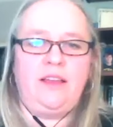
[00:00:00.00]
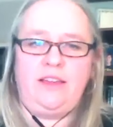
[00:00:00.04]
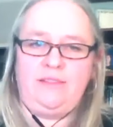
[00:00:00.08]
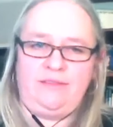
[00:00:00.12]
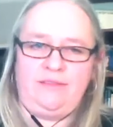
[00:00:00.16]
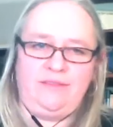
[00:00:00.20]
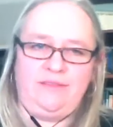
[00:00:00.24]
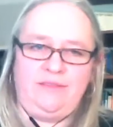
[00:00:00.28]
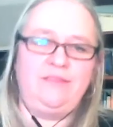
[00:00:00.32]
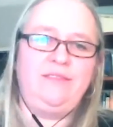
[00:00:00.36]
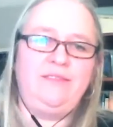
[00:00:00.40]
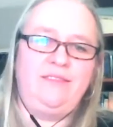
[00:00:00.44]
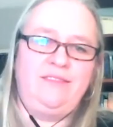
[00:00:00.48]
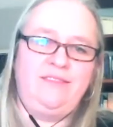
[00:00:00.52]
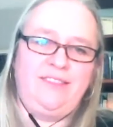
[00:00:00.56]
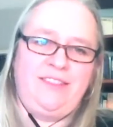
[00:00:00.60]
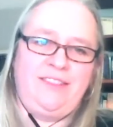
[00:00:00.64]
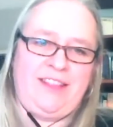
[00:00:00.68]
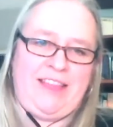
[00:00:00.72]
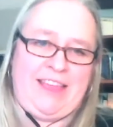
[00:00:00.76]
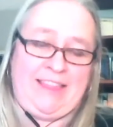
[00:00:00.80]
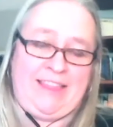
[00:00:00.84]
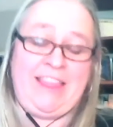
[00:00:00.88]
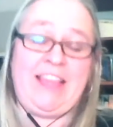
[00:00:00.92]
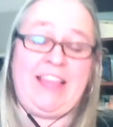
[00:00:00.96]

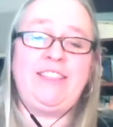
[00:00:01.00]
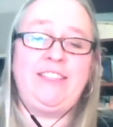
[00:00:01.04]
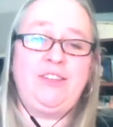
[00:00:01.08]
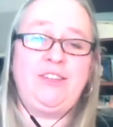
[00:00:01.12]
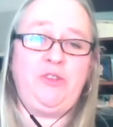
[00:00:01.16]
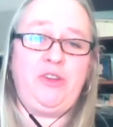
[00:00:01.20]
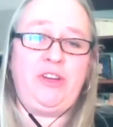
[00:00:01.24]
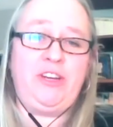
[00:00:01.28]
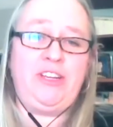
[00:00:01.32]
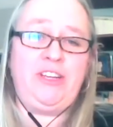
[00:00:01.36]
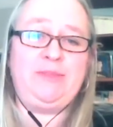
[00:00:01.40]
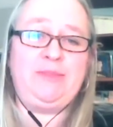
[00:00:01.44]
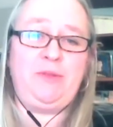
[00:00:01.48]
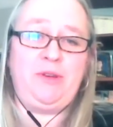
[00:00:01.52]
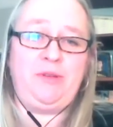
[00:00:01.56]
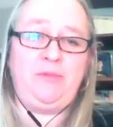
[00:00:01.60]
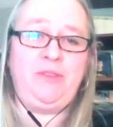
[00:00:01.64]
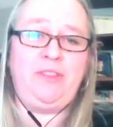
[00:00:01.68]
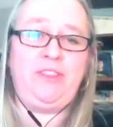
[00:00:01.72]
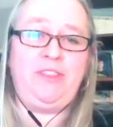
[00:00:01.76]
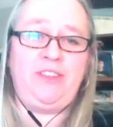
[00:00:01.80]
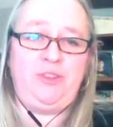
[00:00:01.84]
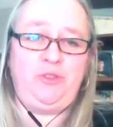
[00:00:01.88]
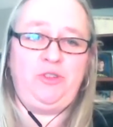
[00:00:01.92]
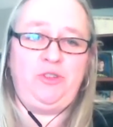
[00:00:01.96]
and that's a great
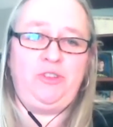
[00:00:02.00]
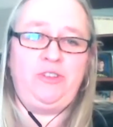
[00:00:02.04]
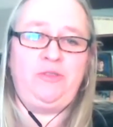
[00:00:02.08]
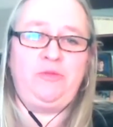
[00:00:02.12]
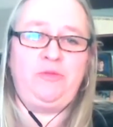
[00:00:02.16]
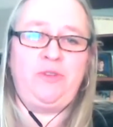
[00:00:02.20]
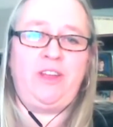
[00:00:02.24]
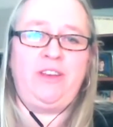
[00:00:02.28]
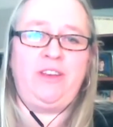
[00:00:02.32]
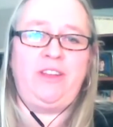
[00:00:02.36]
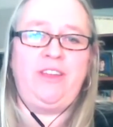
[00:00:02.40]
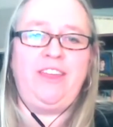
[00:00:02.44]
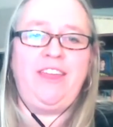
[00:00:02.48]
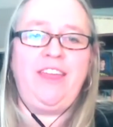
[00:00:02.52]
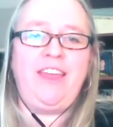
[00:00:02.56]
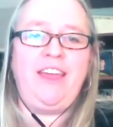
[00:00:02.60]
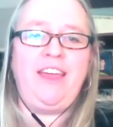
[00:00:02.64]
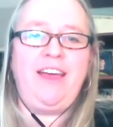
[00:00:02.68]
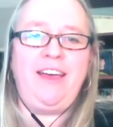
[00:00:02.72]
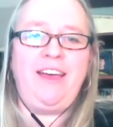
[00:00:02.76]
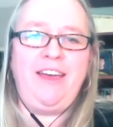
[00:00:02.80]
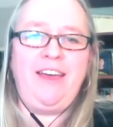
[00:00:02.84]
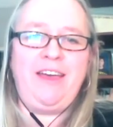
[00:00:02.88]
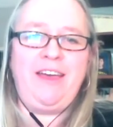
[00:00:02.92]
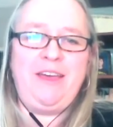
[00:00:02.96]
experiment that you should run.
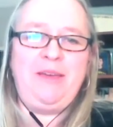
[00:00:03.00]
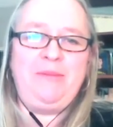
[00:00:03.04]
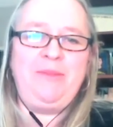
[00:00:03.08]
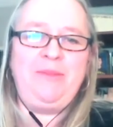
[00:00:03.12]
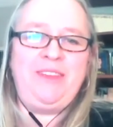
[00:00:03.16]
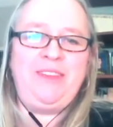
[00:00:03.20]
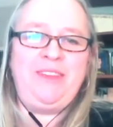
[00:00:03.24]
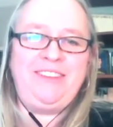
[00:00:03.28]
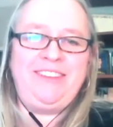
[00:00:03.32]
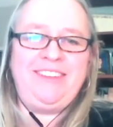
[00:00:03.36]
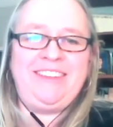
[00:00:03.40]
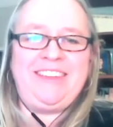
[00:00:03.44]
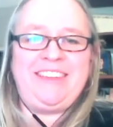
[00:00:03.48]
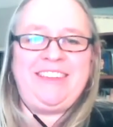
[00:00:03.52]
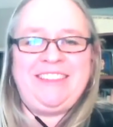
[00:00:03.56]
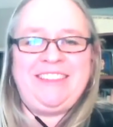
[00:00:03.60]
How